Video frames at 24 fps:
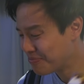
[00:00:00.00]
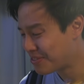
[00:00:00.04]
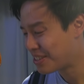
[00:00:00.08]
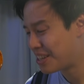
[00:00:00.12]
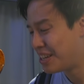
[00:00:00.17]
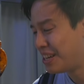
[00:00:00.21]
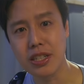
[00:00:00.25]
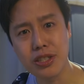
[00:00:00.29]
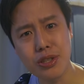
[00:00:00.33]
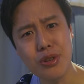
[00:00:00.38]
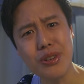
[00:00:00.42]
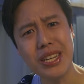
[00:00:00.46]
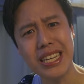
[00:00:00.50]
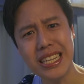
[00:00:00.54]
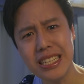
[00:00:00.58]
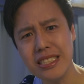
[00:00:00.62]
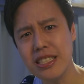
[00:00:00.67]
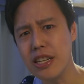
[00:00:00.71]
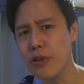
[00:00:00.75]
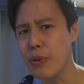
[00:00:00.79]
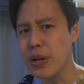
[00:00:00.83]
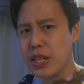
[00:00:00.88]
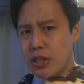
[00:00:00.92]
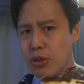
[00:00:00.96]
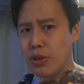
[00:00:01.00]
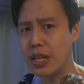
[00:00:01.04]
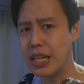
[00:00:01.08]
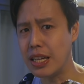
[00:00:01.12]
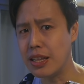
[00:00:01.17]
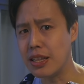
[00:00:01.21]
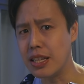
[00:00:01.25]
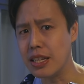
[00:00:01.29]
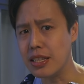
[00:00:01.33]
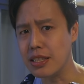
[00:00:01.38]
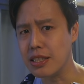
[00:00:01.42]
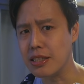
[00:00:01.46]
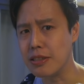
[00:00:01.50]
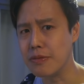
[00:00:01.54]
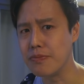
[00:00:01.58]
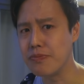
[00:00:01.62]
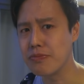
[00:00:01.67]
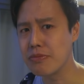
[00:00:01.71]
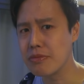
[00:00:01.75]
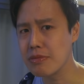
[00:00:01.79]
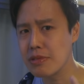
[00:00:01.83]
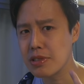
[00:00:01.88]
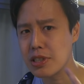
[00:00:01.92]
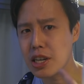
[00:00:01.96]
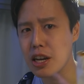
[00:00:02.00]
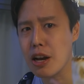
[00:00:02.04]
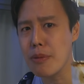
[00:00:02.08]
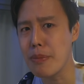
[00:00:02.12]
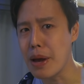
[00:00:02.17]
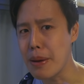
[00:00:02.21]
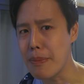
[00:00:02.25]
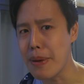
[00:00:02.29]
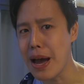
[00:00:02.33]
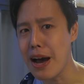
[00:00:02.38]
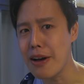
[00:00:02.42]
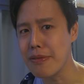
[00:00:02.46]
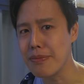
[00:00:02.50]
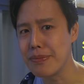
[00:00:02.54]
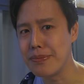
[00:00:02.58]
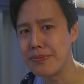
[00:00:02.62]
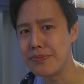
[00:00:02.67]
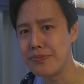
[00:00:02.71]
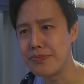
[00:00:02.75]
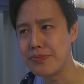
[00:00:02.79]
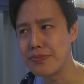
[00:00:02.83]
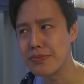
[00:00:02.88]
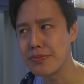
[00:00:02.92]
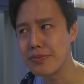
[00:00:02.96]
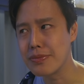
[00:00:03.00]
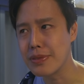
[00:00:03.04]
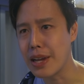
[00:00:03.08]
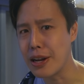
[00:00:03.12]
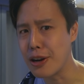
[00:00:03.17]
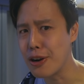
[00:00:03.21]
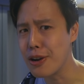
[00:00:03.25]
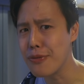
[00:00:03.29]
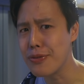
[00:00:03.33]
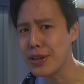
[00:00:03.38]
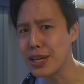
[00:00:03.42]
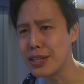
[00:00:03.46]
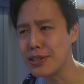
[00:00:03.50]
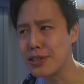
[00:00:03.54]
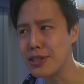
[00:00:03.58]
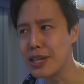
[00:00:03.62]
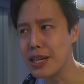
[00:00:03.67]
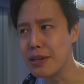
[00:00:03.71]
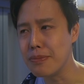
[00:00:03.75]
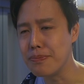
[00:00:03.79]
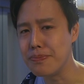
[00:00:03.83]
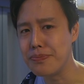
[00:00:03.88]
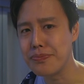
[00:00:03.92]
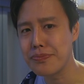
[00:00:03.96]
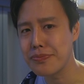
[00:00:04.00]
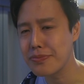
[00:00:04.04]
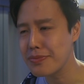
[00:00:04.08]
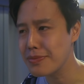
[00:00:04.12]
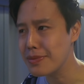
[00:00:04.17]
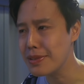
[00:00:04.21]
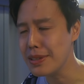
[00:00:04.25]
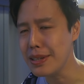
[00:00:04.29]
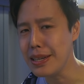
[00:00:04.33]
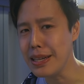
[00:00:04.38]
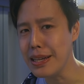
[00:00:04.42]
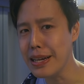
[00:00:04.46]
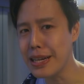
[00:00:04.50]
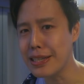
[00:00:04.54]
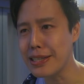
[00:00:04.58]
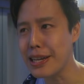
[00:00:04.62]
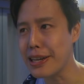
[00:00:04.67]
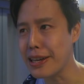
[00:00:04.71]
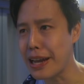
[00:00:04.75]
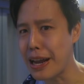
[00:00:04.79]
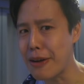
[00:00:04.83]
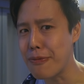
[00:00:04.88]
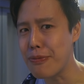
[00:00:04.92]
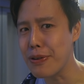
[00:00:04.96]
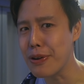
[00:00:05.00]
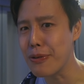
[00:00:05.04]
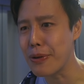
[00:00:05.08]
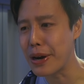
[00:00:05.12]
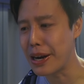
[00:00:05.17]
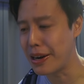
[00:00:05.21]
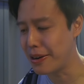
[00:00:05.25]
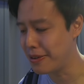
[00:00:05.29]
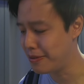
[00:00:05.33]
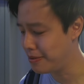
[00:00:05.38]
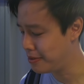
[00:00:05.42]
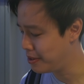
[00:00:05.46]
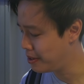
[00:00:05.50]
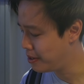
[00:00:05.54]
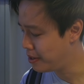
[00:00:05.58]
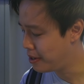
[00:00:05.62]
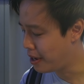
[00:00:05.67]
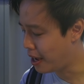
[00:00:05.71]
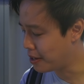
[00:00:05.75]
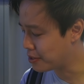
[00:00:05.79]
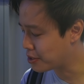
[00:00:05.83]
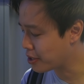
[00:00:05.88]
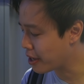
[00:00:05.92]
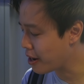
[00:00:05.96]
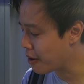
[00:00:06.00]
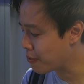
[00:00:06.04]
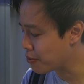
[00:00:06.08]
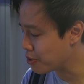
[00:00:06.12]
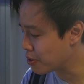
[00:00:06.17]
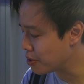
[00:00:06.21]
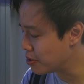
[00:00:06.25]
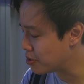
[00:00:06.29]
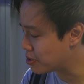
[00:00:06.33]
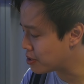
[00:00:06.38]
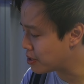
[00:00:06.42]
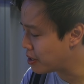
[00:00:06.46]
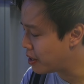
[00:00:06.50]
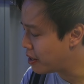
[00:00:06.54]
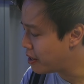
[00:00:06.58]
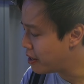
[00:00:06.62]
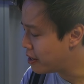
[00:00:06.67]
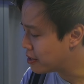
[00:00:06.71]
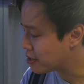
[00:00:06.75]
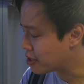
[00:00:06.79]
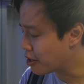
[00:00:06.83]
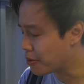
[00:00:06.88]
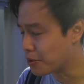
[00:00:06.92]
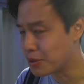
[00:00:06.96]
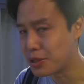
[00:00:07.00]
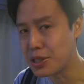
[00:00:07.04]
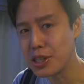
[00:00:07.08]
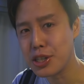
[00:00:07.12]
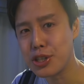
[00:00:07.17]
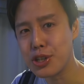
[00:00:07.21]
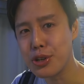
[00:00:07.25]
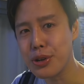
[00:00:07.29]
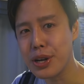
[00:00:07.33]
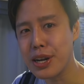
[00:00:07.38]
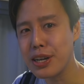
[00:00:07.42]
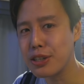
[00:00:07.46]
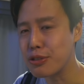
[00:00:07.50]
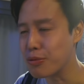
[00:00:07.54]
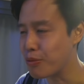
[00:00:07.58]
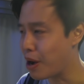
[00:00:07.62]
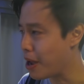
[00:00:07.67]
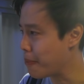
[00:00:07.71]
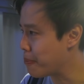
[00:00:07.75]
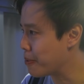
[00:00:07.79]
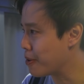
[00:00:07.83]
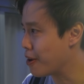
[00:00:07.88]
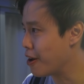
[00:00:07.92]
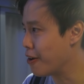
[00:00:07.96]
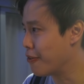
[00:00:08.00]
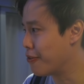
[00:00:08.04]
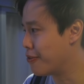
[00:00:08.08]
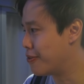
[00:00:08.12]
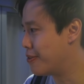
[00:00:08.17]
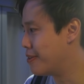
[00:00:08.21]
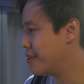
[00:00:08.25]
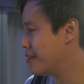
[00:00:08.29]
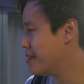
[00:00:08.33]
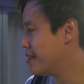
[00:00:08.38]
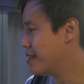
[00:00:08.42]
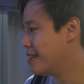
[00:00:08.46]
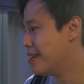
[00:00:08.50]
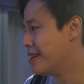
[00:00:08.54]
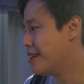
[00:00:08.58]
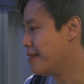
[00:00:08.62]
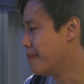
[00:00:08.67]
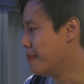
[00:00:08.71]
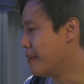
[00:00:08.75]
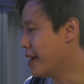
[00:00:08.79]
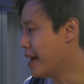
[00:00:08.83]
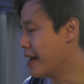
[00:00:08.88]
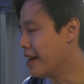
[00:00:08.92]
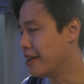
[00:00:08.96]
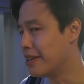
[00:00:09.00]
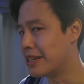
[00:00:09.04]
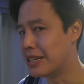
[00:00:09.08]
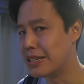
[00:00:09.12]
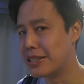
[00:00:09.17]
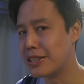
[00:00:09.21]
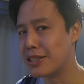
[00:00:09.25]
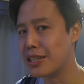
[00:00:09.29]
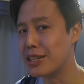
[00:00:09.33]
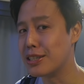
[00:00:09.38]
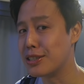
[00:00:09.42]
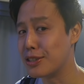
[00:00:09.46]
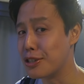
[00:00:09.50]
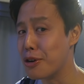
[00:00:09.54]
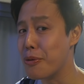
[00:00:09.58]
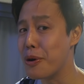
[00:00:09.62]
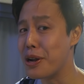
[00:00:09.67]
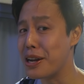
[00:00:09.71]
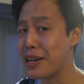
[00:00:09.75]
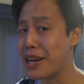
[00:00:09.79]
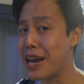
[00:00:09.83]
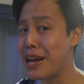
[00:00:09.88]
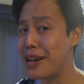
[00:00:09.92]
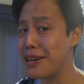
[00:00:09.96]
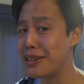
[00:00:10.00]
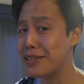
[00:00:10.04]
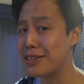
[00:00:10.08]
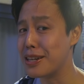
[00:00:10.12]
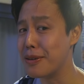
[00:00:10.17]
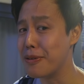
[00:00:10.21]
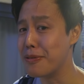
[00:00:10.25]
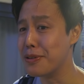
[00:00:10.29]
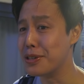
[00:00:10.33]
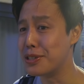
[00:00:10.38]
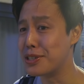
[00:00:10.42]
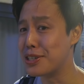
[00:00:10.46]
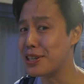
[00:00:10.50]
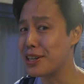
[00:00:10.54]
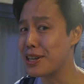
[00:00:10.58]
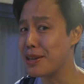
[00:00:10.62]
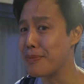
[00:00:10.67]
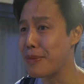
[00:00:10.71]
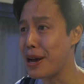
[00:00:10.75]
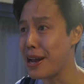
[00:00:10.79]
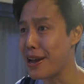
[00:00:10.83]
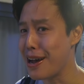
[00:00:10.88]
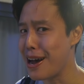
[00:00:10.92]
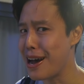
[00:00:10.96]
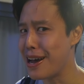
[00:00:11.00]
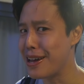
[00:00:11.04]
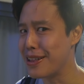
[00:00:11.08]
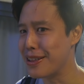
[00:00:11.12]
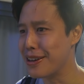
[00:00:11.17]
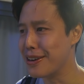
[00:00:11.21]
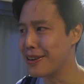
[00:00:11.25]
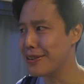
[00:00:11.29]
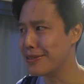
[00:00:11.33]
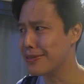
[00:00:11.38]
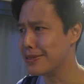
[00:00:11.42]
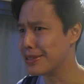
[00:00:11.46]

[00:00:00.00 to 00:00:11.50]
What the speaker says: There's no easy way to eat this. Check out my mouth. I don't know if you can see it. It's like everywhere. I'm just gonna have to use some of the tissue here to wipe it off. man. Just don't want to get some of the chili in my eye though.